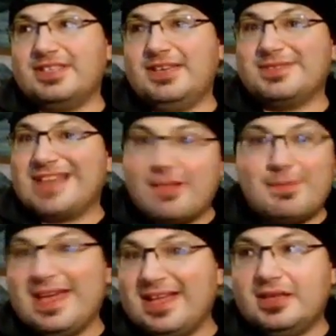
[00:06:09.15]
because
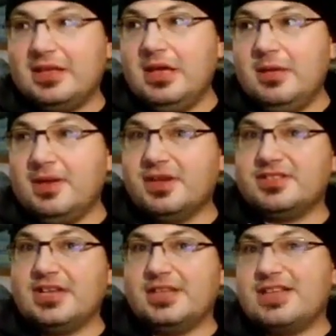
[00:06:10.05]

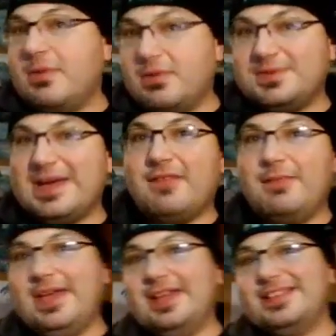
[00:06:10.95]
Tommy was kind
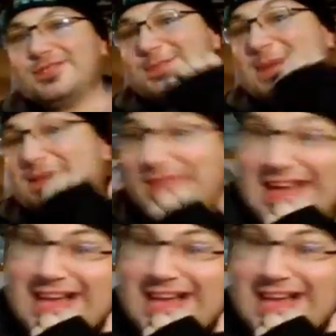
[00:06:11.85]
of being a disrespectful